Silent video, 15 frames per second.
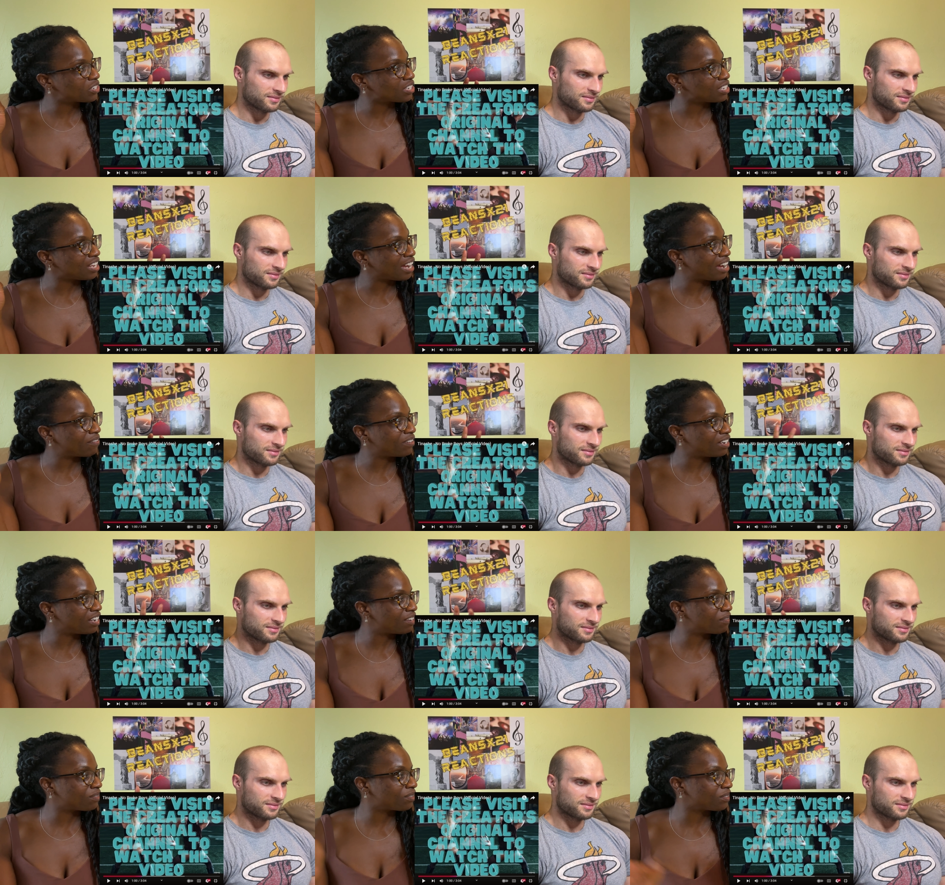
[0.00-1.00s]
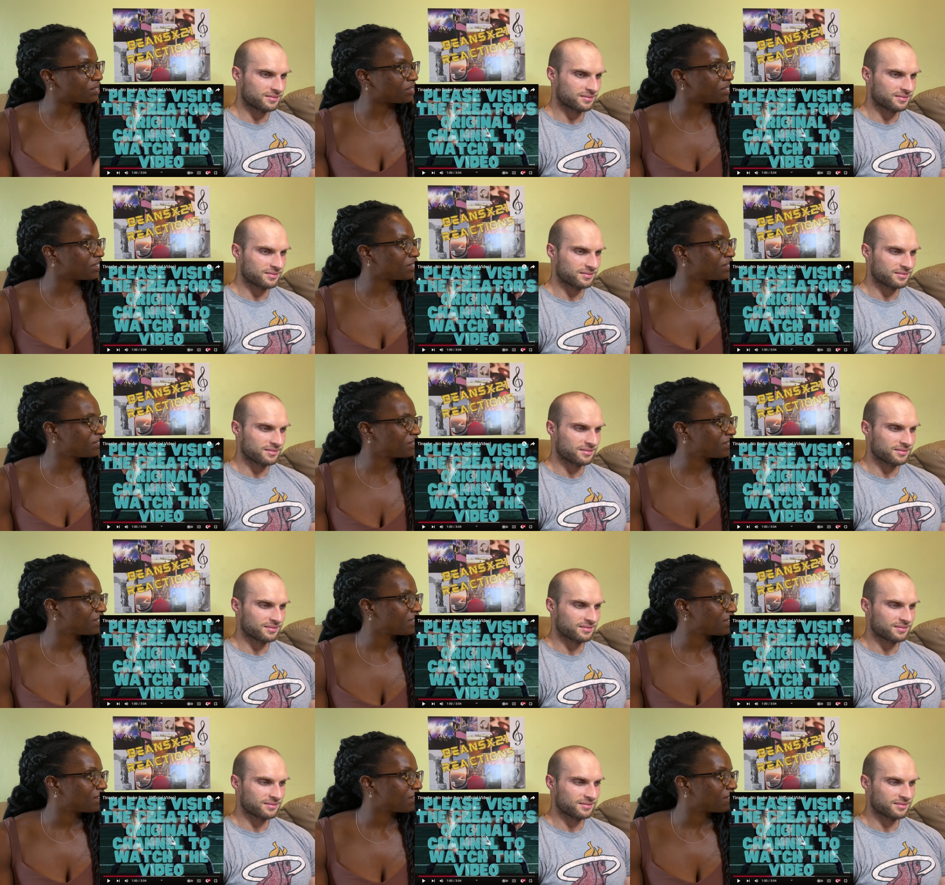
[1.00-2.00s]
Speaker 1: in every level, you know.
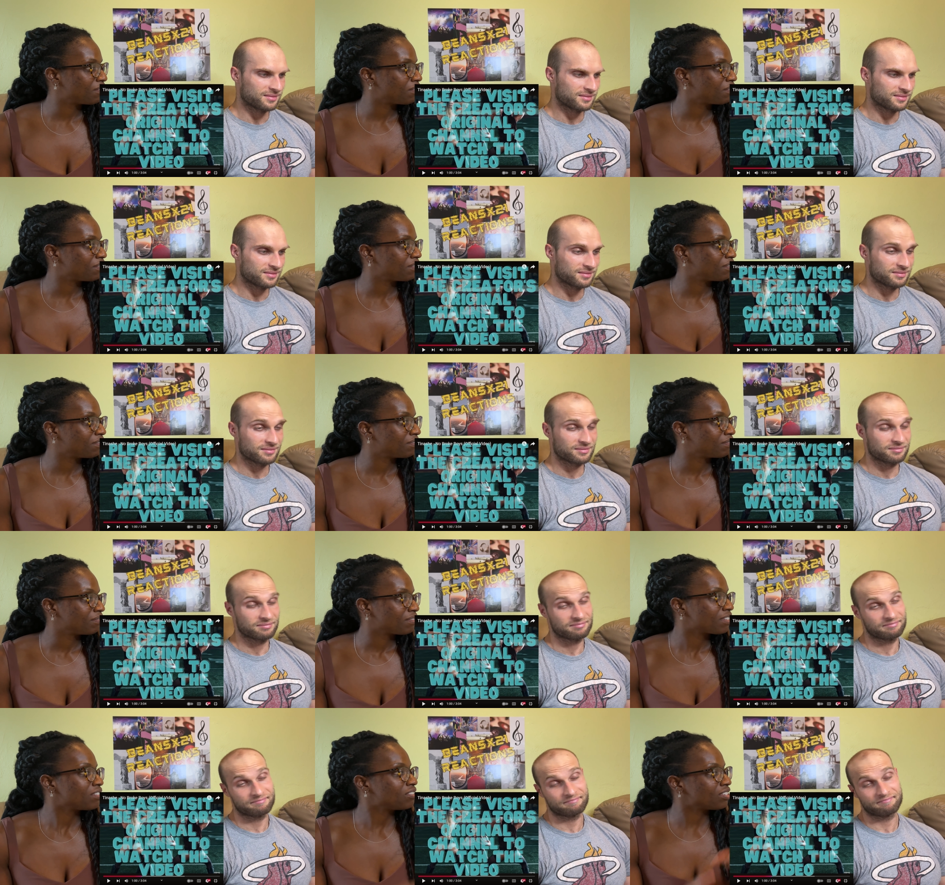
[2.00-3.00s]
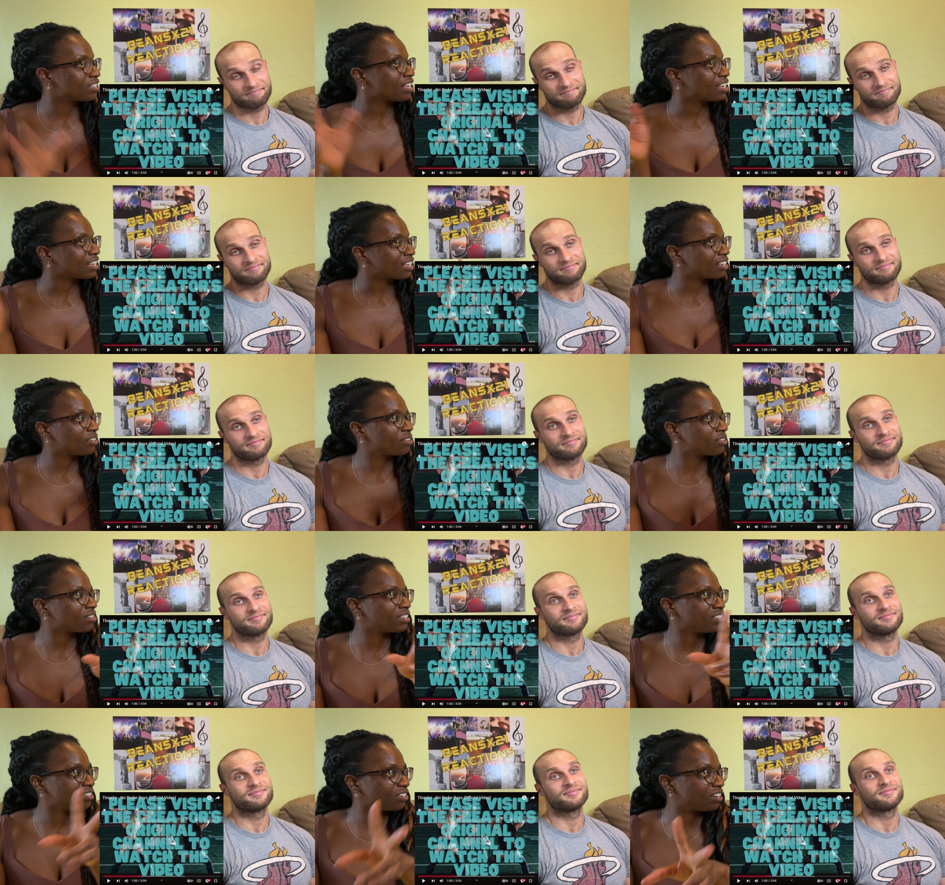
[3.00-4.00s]
You just gotta get a girl
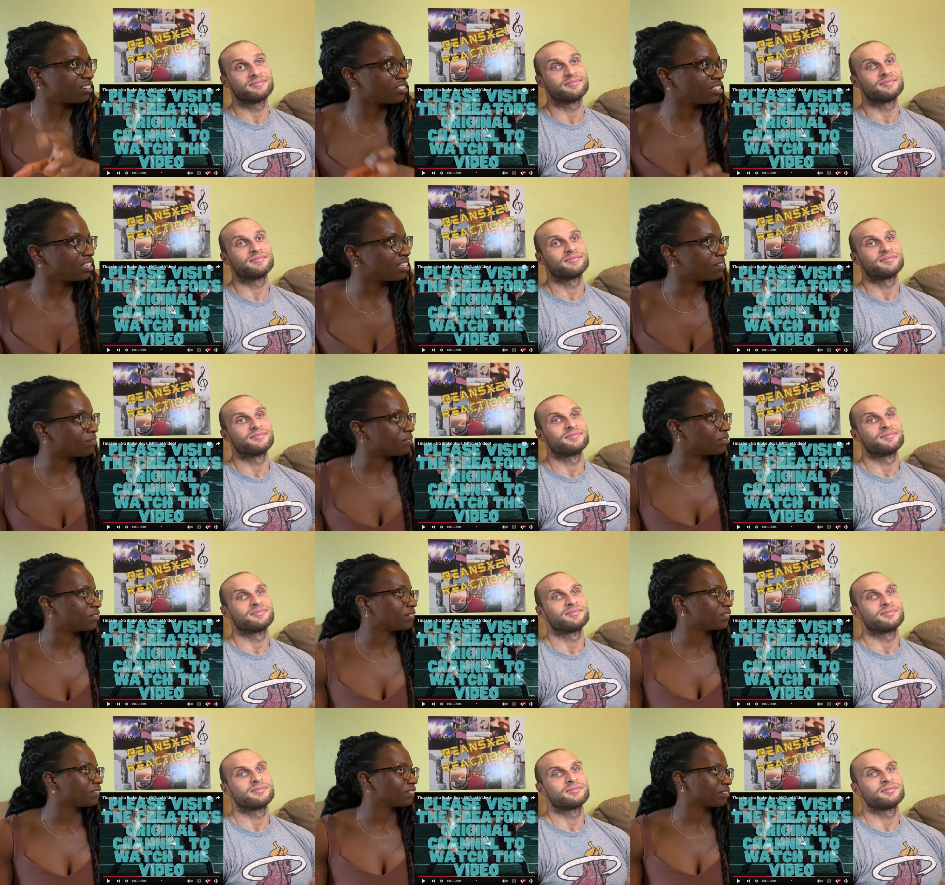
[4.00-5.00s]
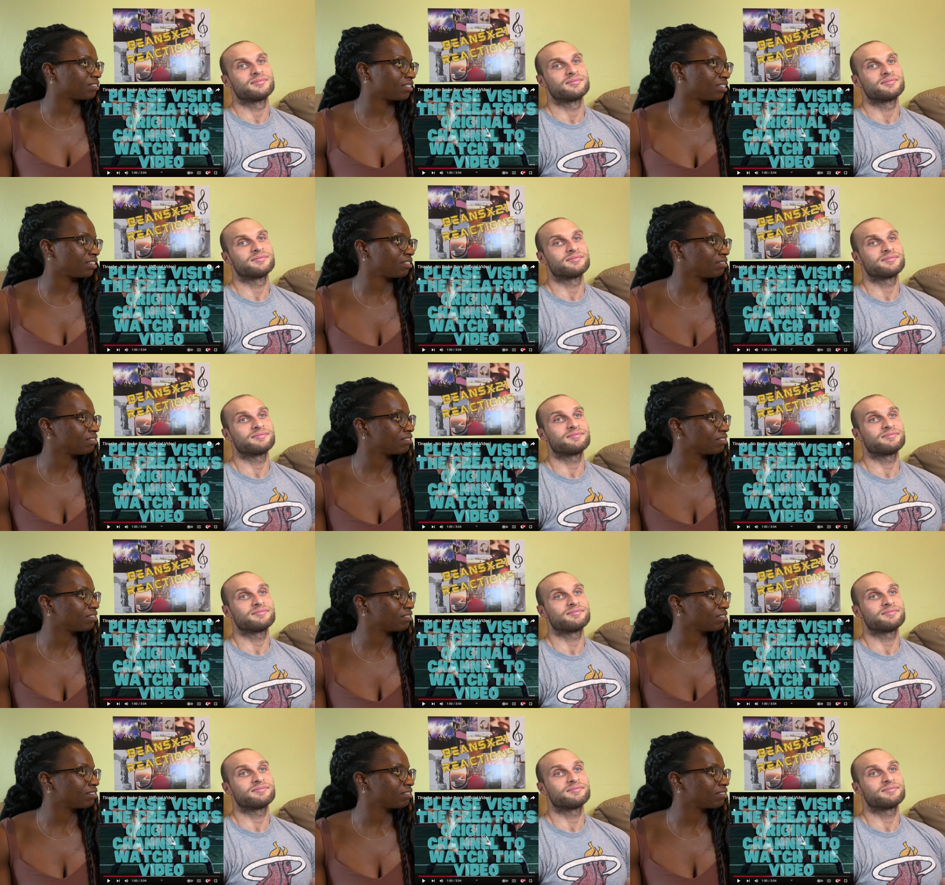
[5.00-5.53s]
your, on your level, you know.